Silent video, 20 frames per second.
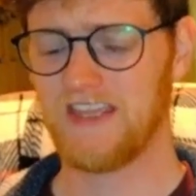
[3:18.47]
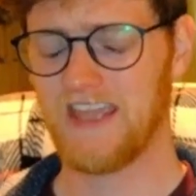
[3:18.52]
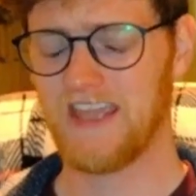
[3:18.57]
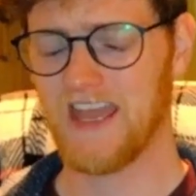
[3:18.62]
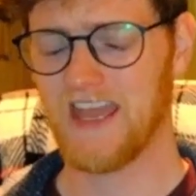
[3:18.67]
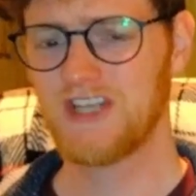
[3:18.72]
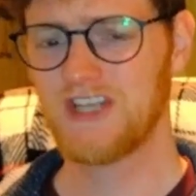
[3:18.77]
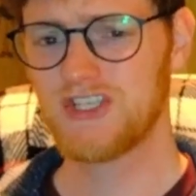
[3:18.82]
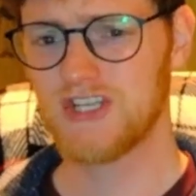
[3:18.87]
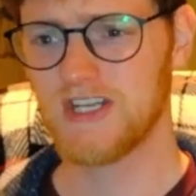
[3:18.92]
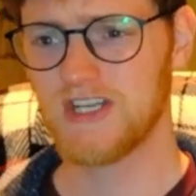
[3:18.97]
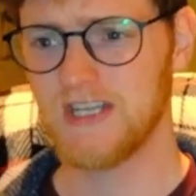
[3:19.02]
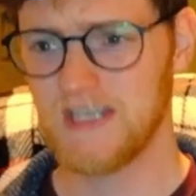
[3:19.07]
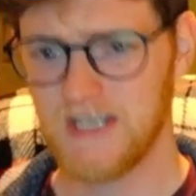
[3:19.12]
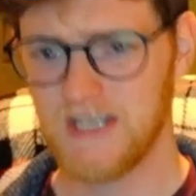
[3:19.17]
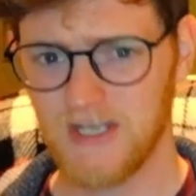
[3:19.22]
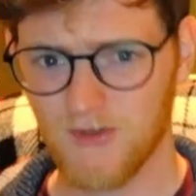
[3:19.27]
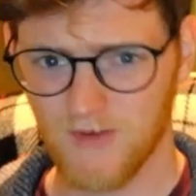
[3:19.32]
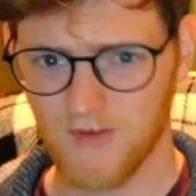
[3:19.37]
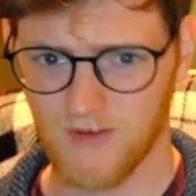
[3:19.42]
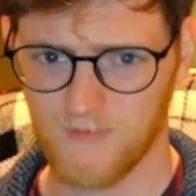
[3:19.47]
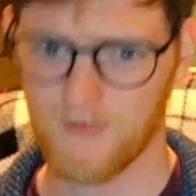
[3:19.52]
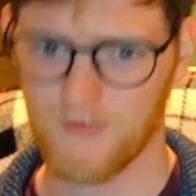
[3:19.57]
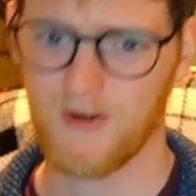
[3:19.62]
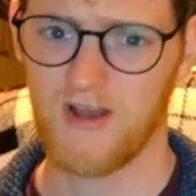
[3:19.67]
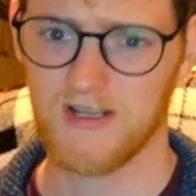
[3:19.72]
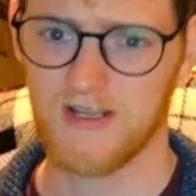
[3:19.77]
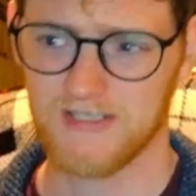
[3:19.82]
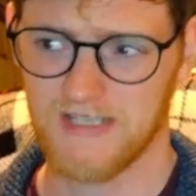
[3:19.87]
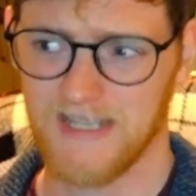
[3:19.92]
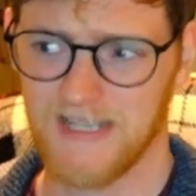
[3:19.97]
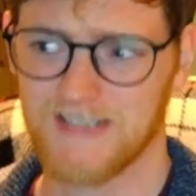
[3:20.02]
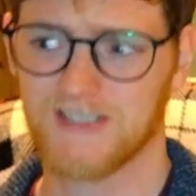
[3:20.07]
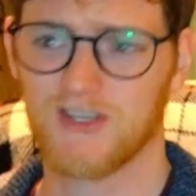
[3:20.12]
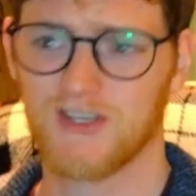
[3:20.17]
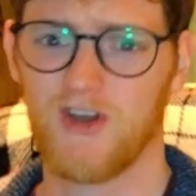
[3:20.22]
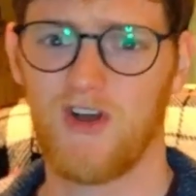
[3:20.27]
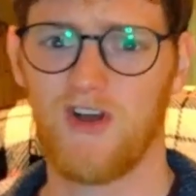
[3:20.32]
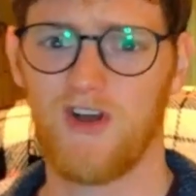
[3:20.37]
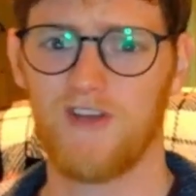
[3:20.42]
The engineering
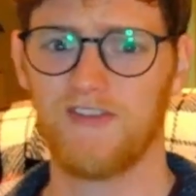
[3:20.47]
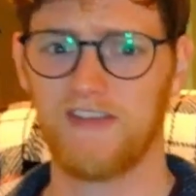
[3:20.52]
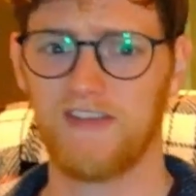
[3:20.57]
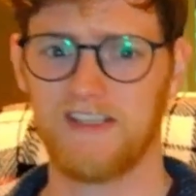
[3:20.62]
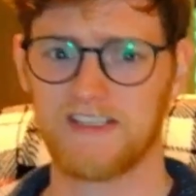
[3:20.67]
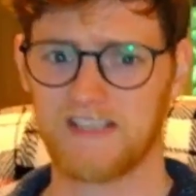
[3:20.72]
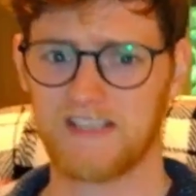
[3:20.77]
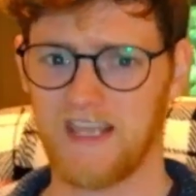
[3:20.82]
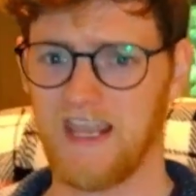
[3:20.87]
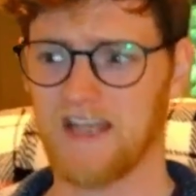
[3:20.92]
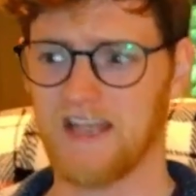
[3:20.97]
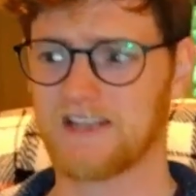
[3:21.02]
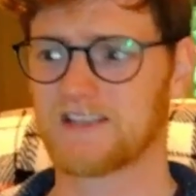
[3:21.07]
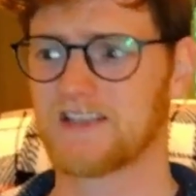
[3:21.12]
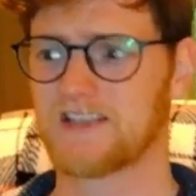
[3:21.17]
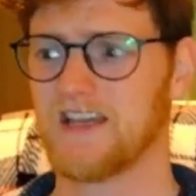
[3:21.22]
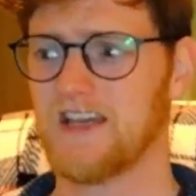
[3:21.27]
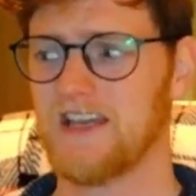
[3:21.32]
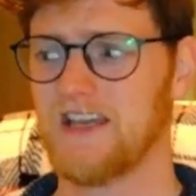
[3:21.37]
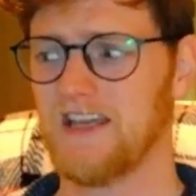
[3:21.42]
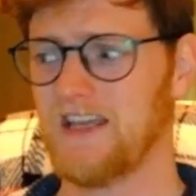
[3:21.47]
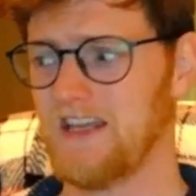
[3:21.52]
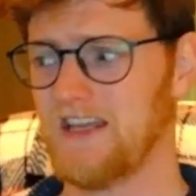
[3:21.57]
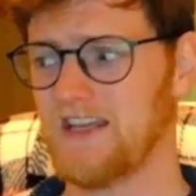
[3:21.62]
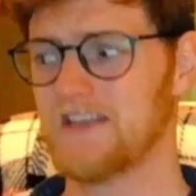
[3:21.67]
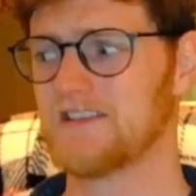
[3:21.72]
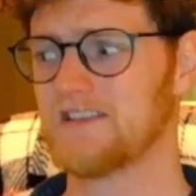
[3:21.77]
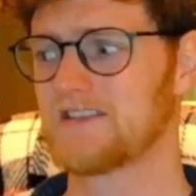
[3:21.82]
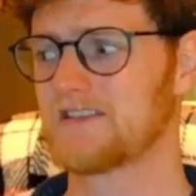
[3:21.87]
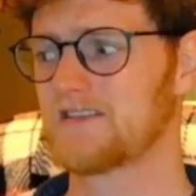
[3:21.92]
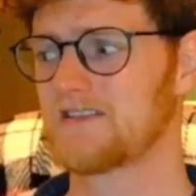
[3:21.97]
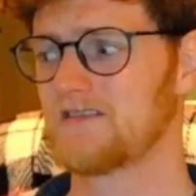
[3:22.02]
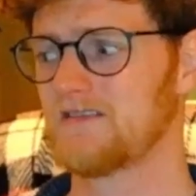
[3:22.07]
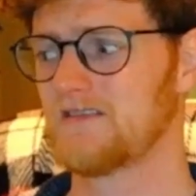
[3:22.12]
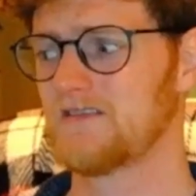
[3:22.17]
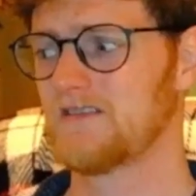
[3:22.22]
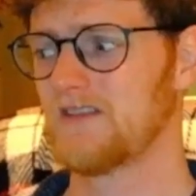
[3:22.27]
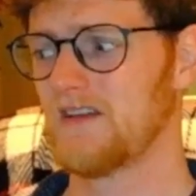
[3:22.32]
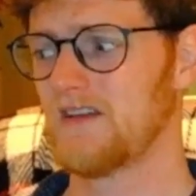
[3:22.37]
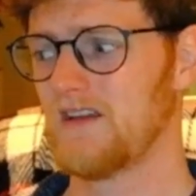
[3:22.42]
process on these kits it's
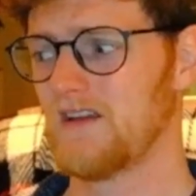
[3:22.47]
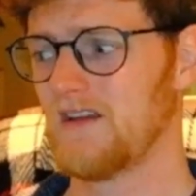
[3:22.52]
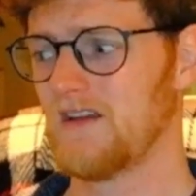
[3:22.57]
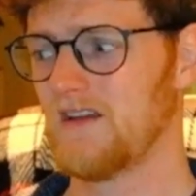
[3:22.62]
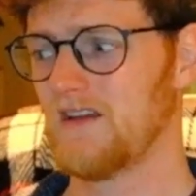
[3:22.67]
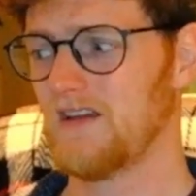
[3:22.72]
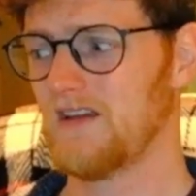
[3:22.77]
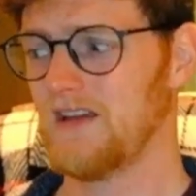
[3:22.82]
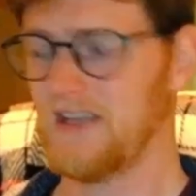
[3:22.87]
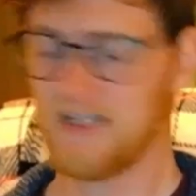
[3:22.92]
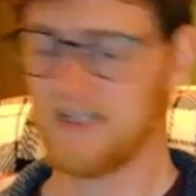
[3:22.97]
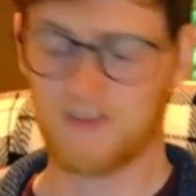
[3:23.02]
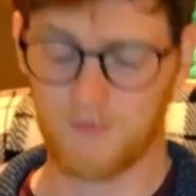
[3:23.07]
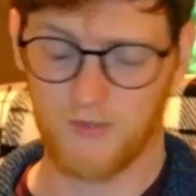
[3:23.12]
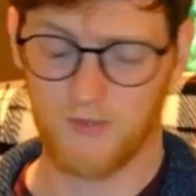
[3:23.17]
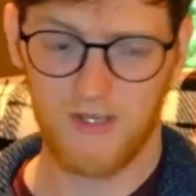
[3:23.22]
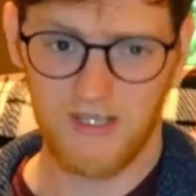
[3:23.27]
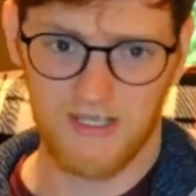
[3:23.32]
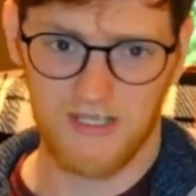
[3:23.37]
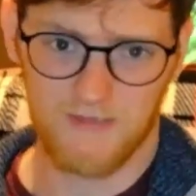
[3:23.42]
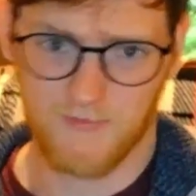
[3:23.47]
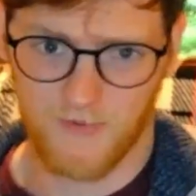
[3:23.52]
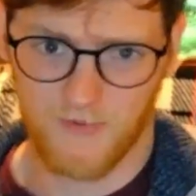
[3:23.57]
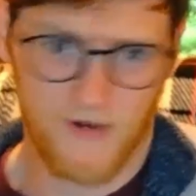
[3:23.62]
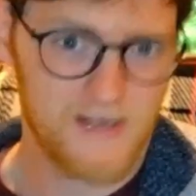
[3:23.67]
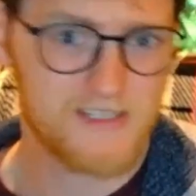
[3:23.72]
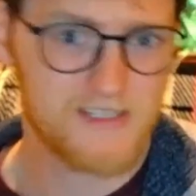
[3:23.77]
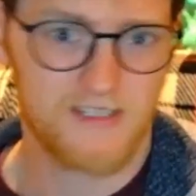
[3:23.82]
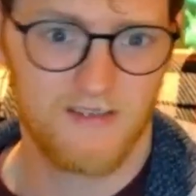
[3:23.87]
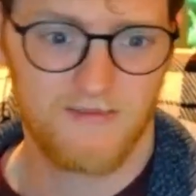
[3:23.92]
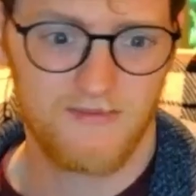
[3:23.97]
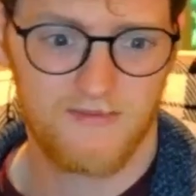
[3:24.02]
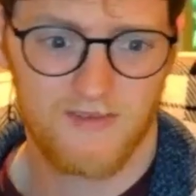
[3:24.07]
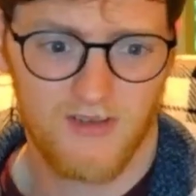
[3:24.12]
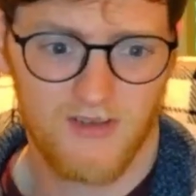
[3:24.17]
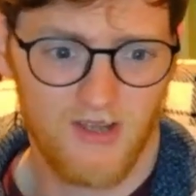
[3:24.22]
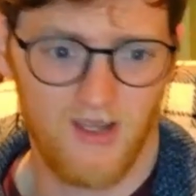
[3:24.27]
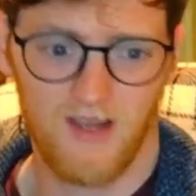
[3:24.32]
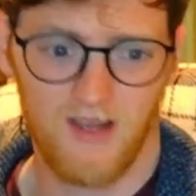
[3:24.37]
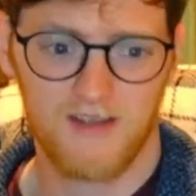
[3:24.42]
really impressive.
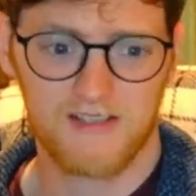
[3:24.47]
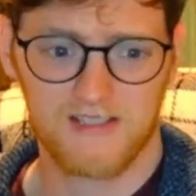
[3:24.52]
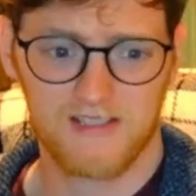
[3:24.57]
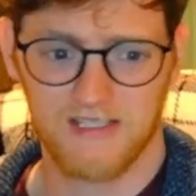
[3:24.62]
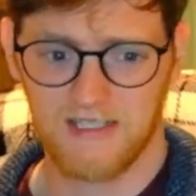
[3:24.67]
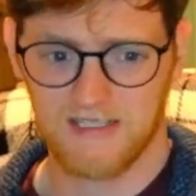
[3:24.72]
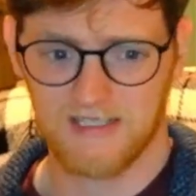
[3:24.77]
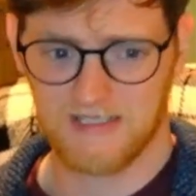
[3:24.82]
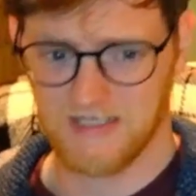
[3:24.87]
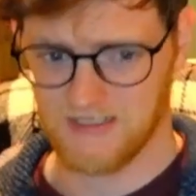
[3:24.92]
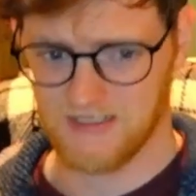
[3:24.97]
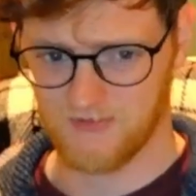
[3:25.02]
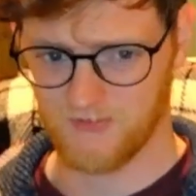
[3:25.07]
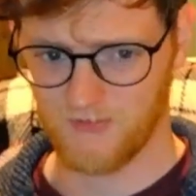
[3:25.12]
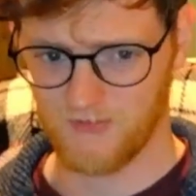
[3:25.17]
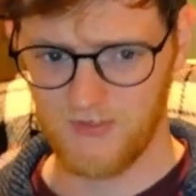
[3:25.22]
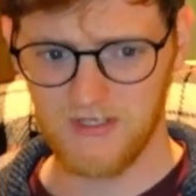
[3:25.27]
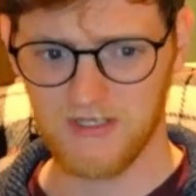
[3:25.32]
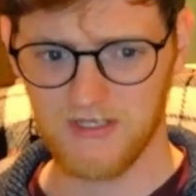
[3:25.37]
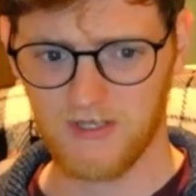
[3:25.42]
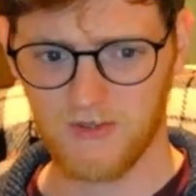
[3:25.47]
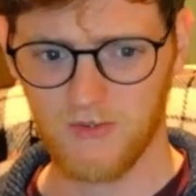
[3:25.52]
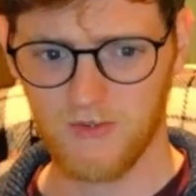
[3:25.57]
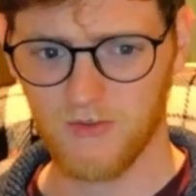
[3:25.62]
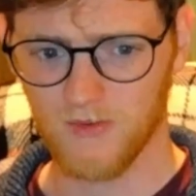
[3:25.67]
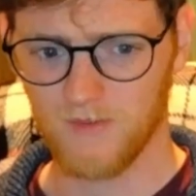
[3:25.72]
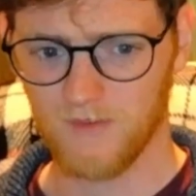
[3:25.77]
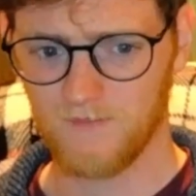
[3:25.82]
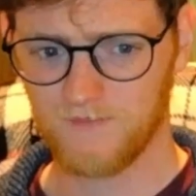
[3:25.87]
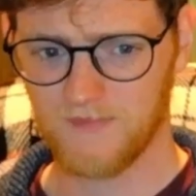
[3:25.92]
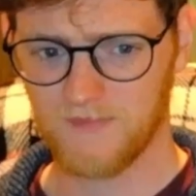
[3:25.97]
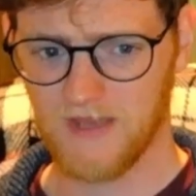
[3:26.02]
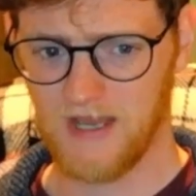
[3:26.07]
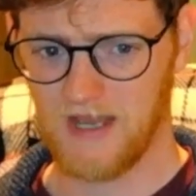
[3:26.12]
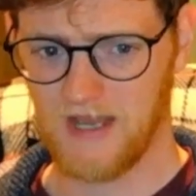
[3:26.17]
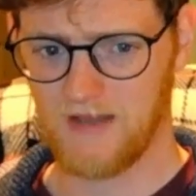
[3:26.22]
Honestly, it's really cool.